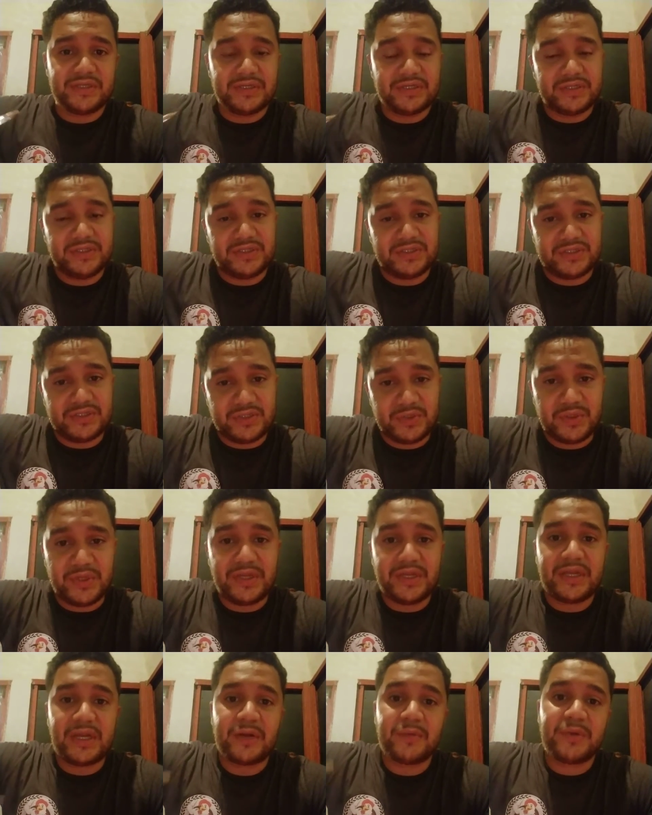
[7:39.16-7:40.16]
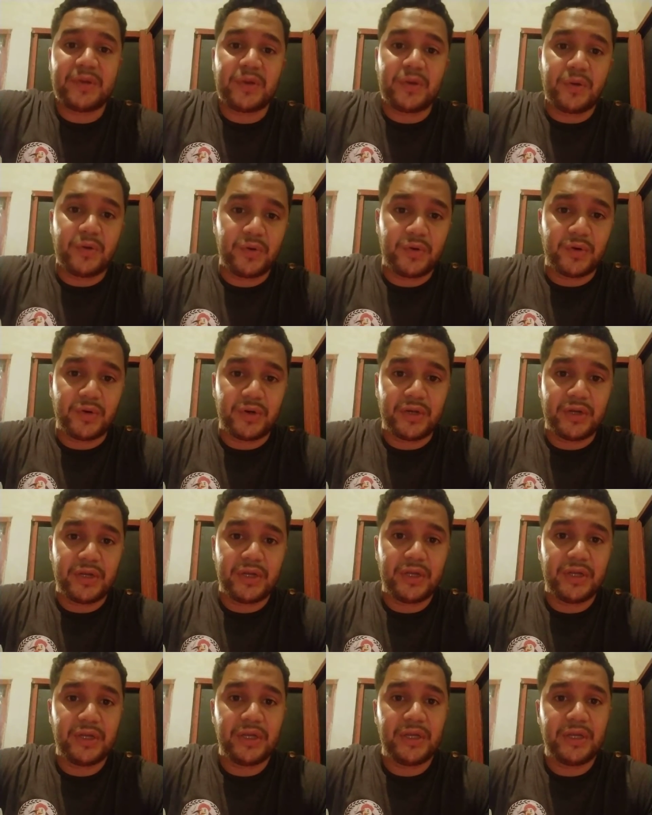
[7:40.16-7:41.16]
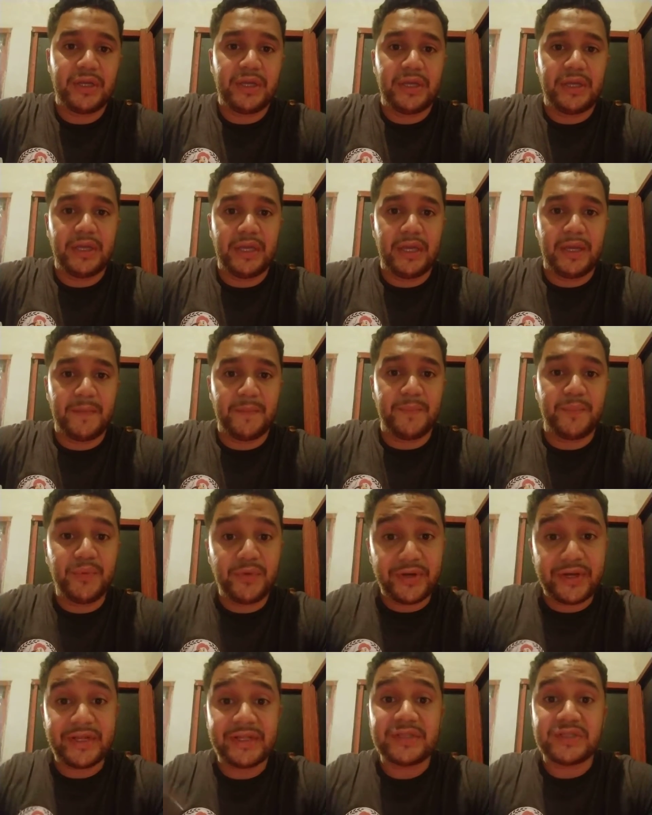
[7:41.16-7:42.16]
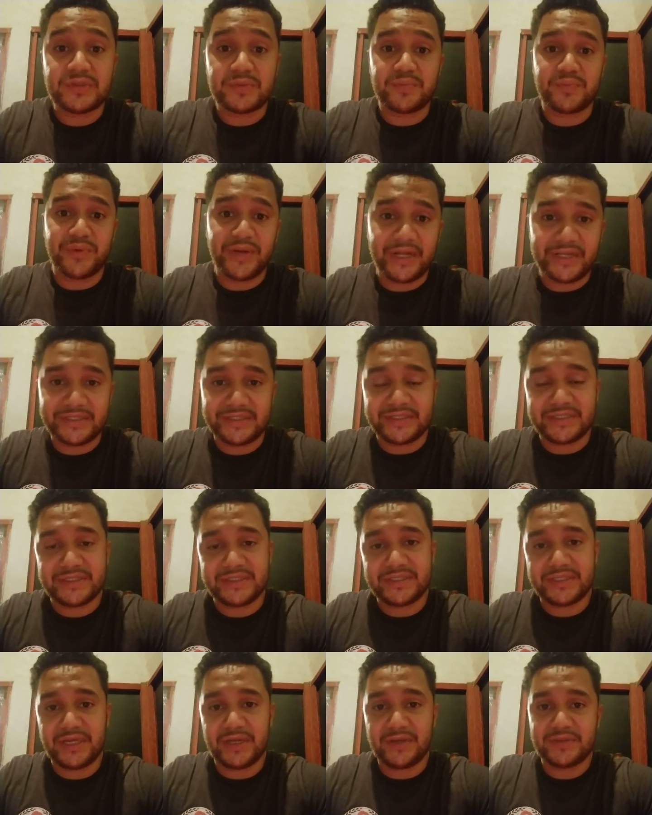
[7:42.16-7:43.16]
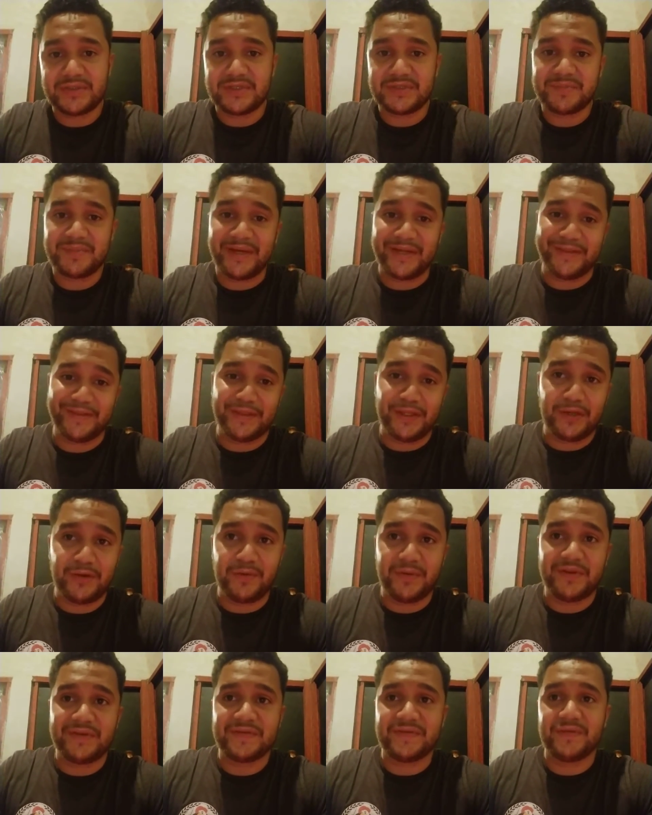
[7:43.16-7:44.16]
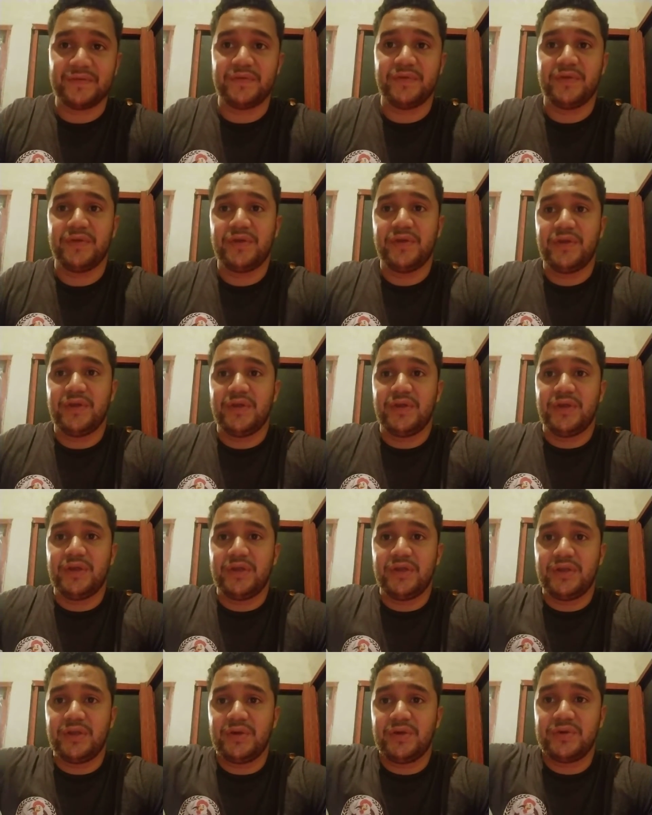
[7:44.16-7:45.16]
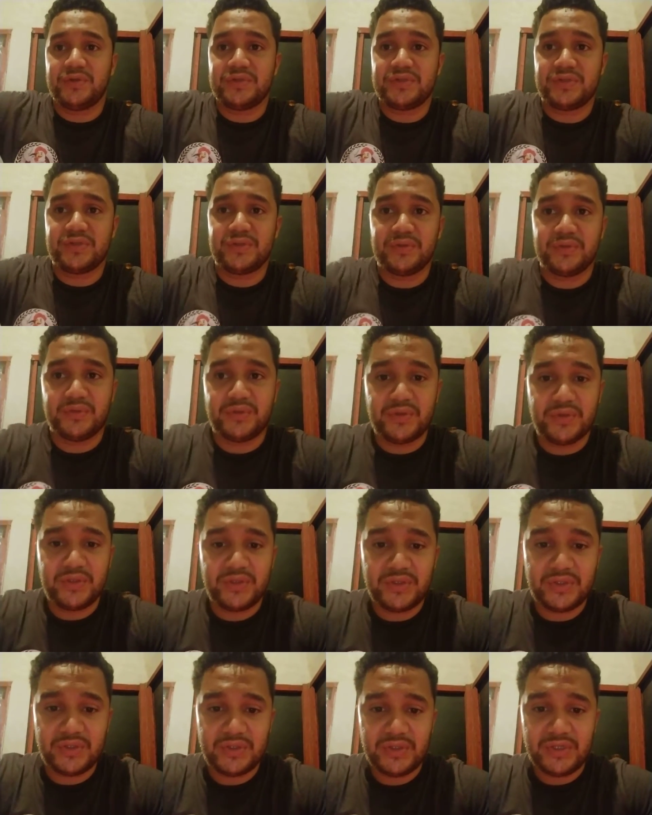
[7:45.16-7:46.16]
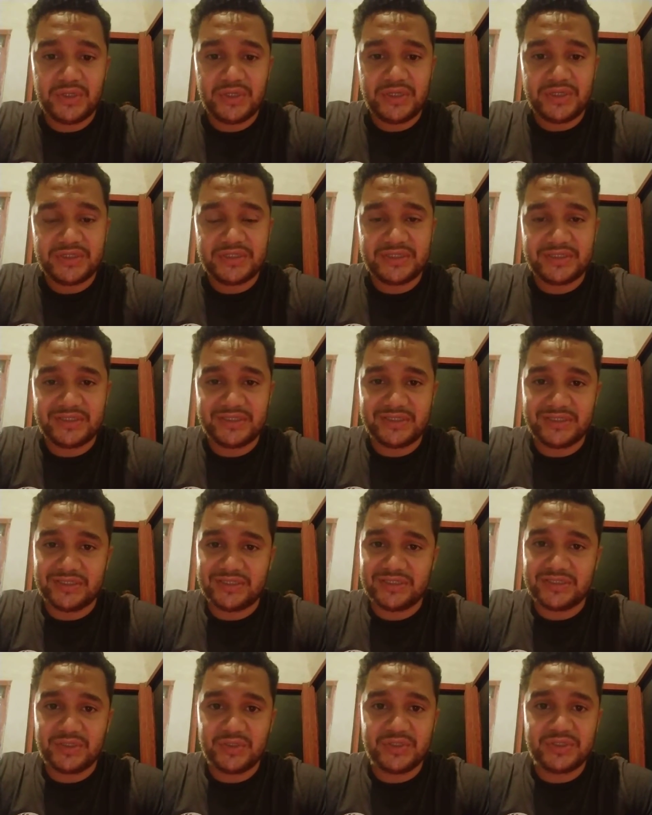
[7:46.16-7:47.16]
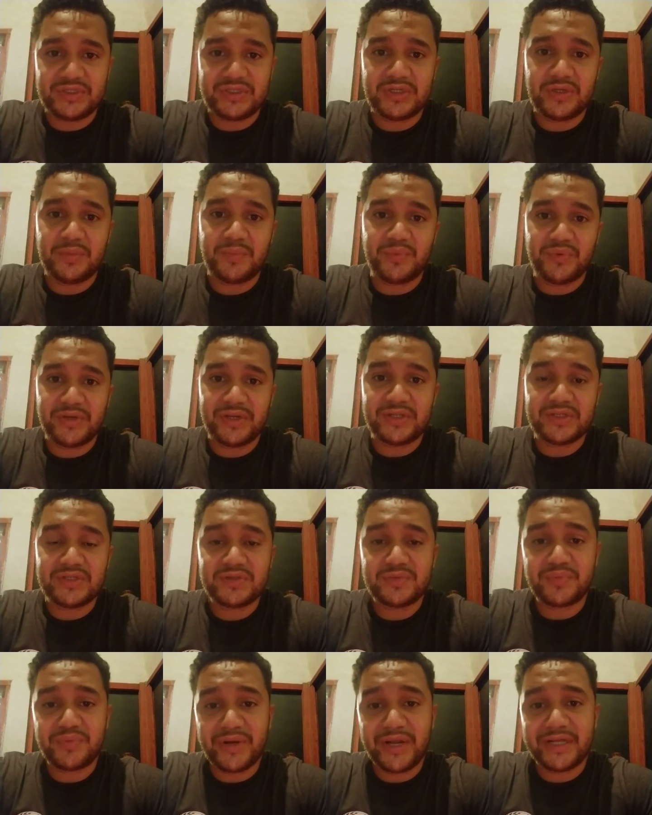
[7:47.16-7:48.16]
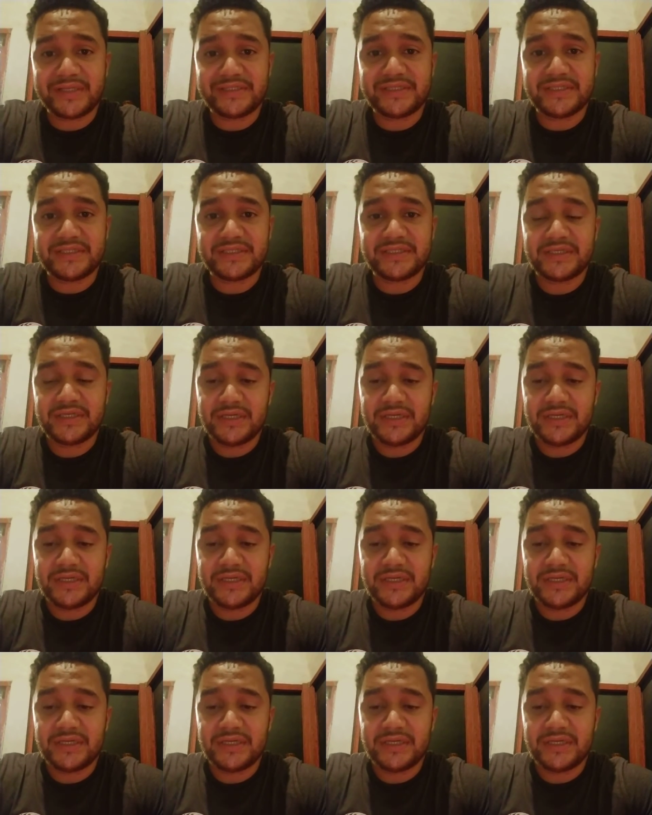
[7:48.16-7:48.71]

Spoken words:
the student can record and put it into practice, not just by theory. So the student's gonna put it into practice